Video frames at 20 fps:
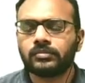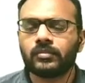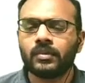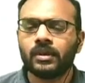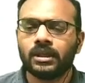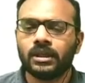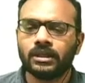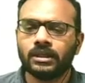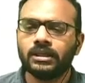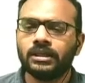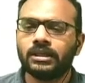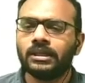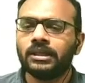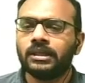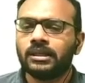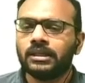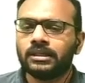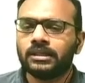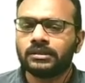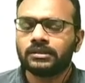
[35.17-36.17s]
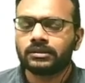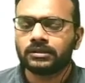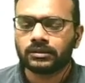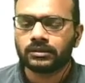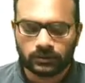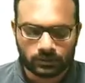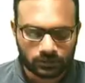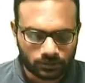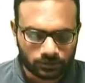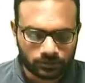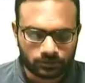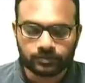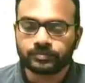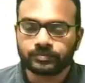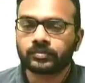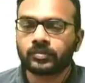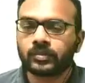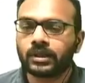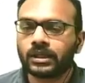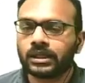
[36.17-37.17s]
Okay. So
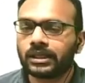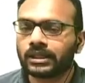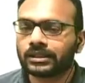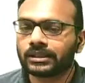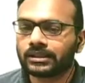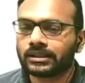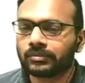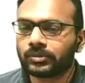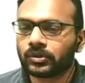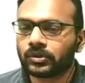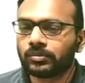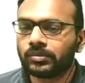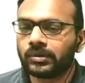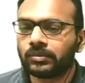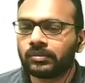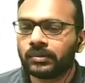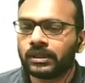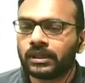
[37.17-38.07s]
here is the problem.